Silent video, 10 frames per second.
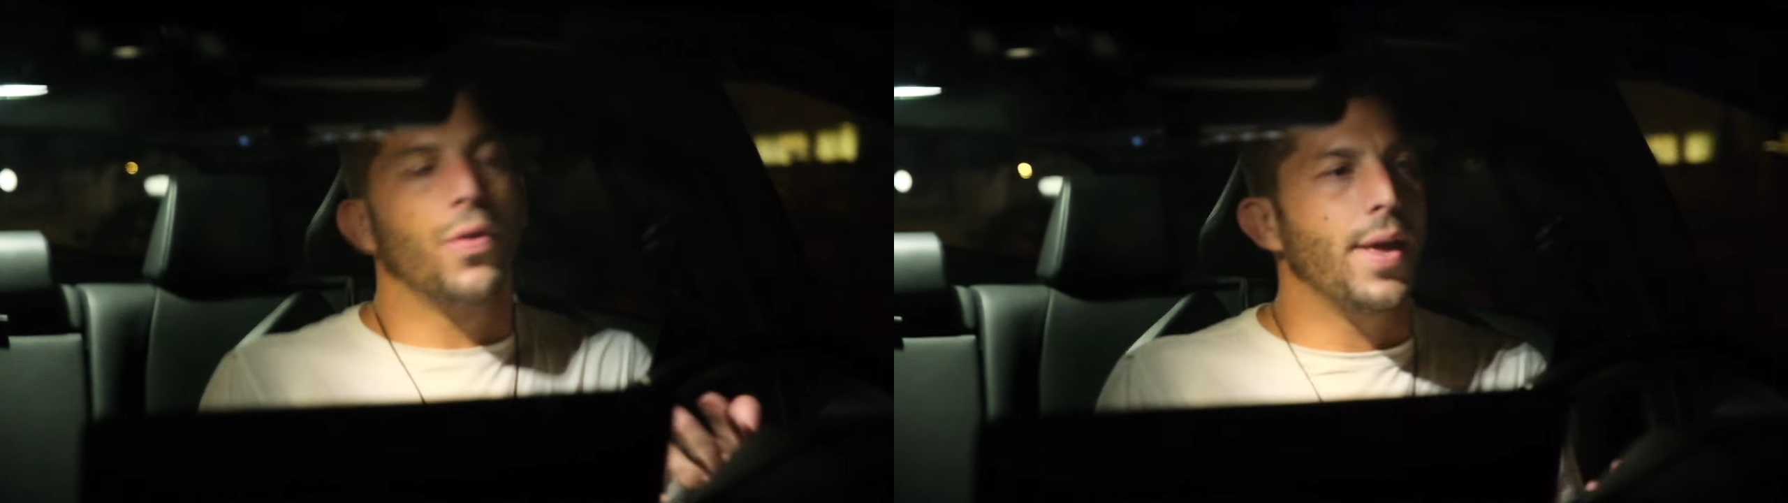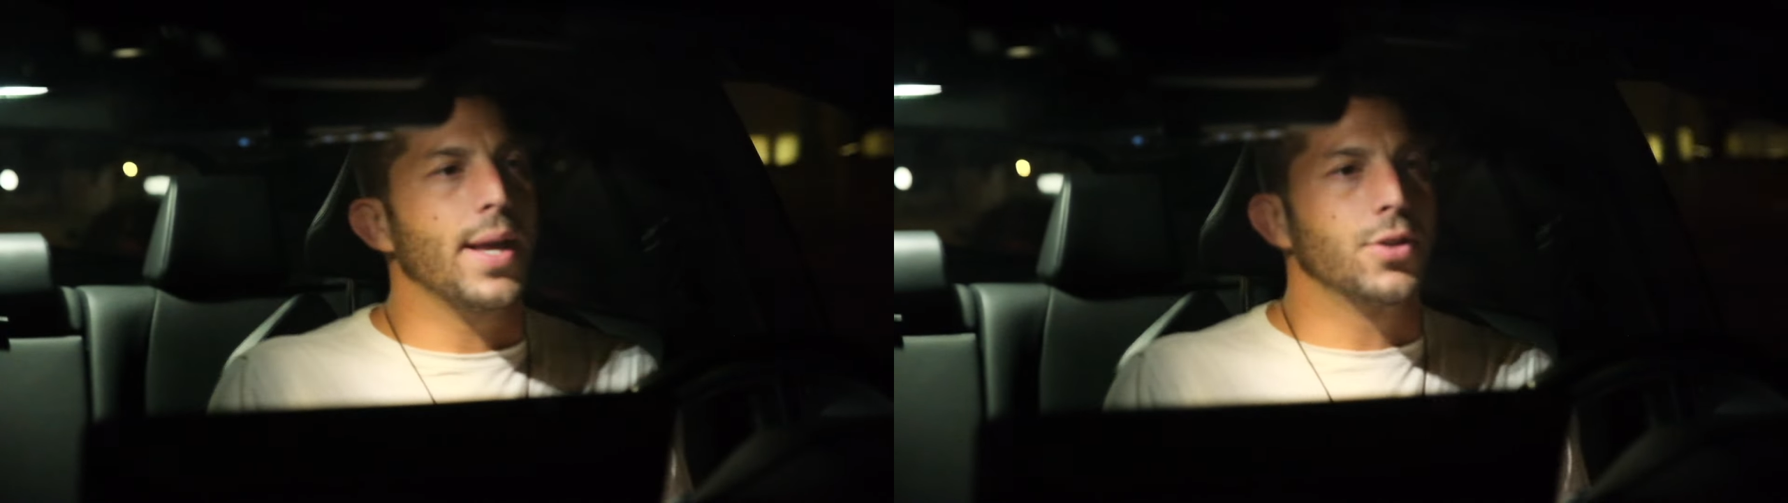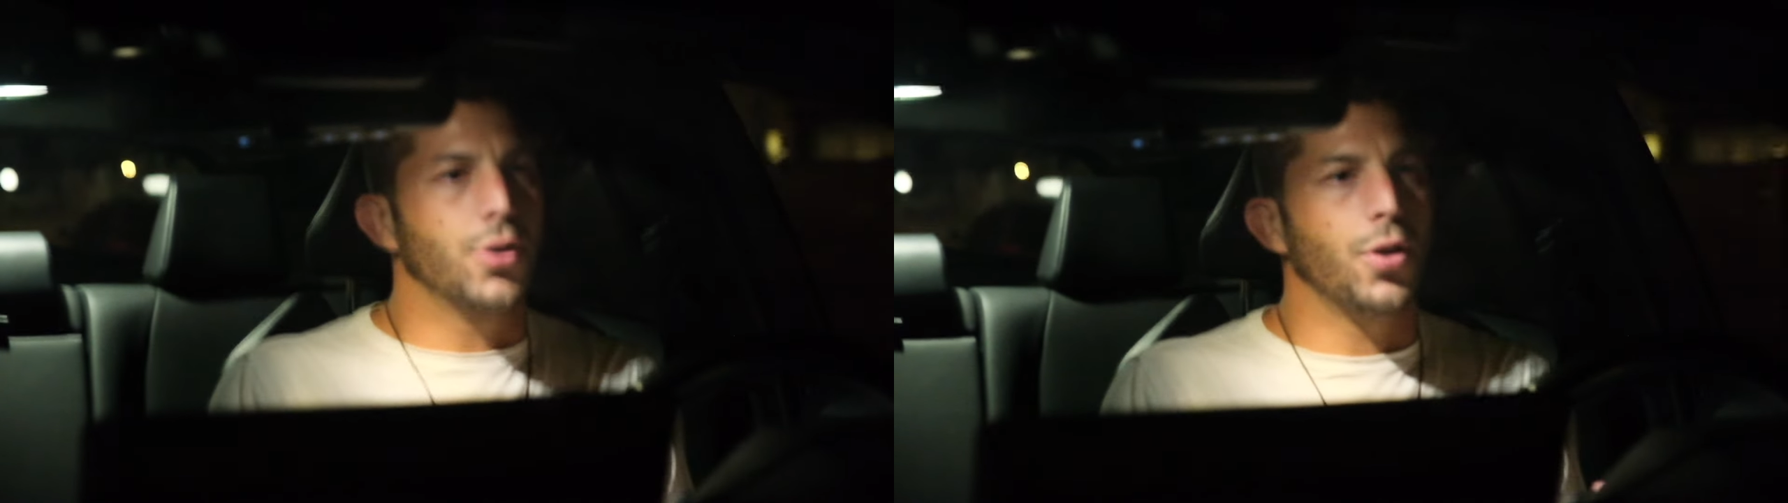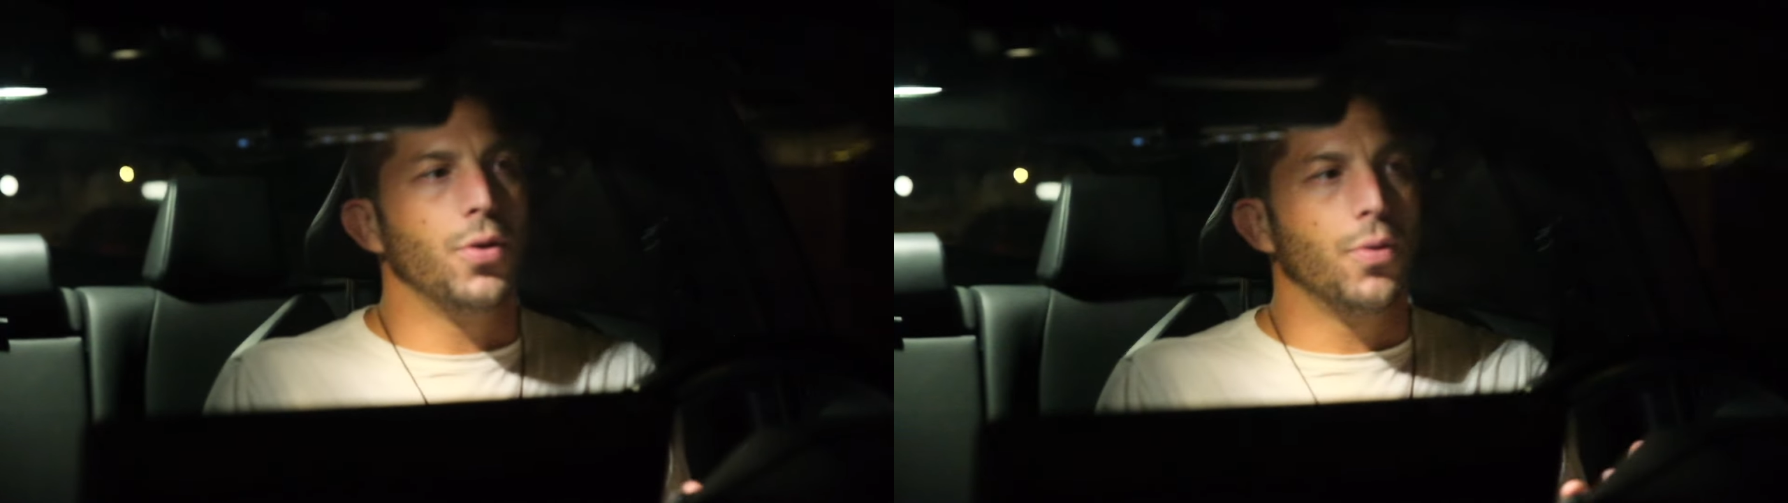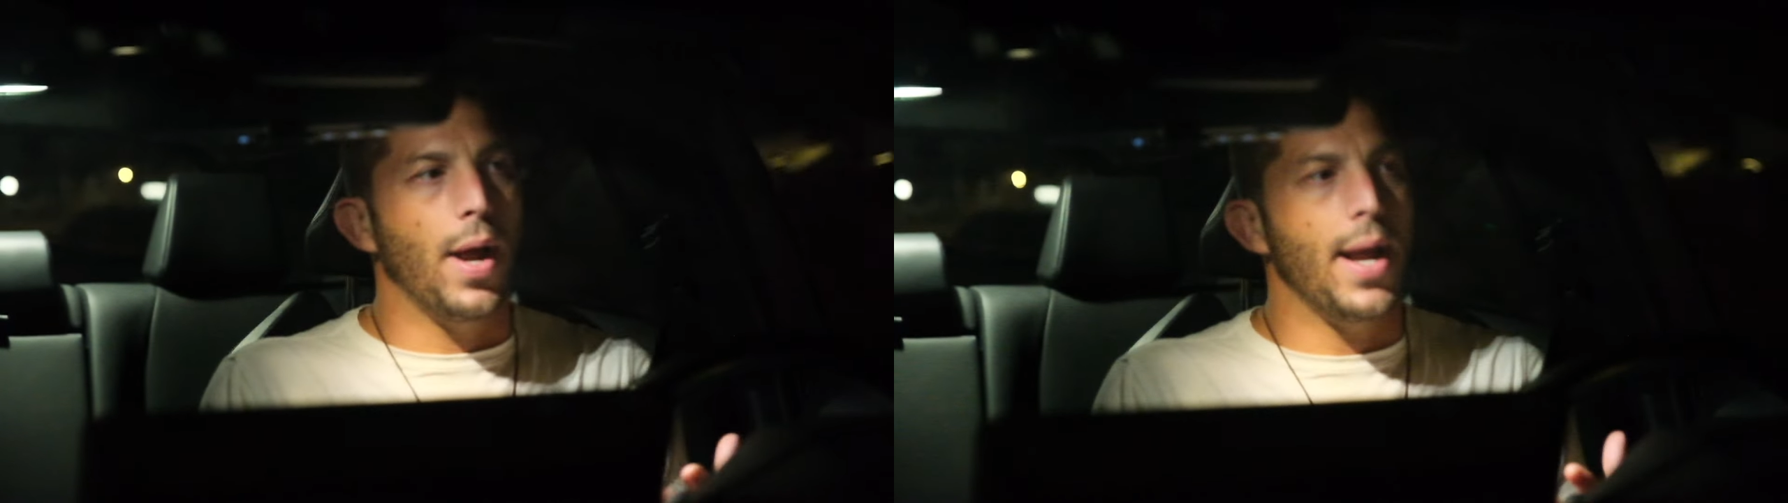things
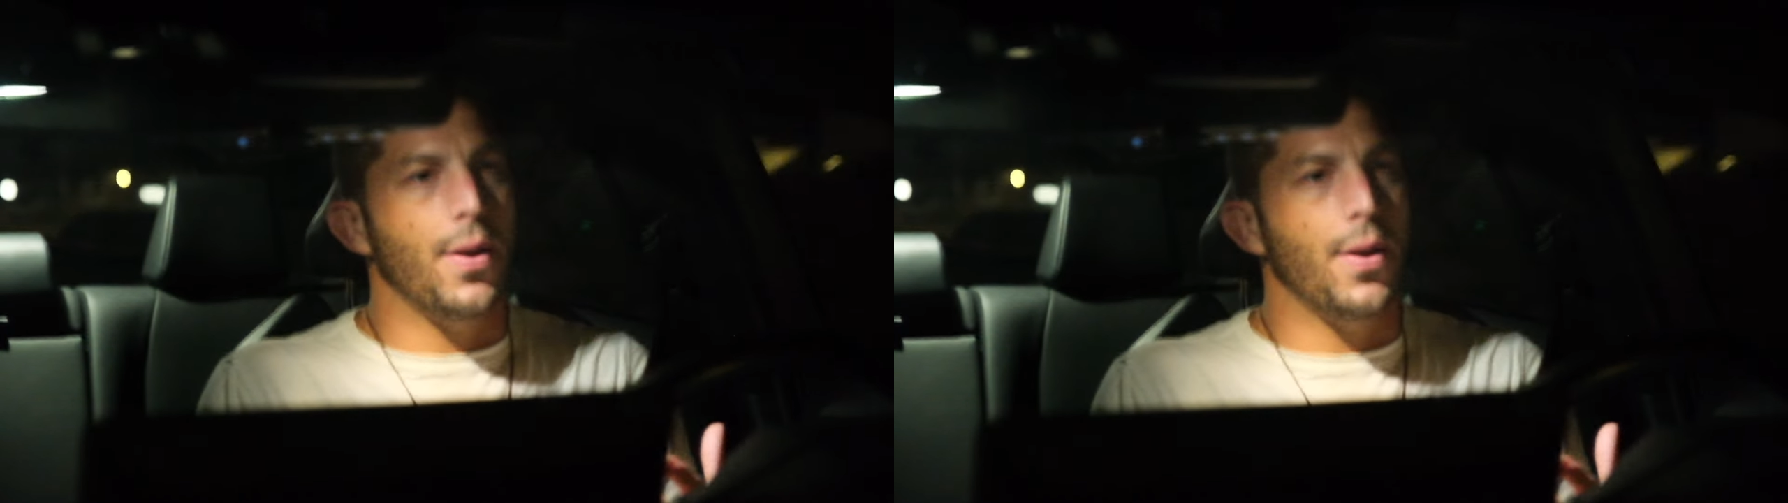too, right?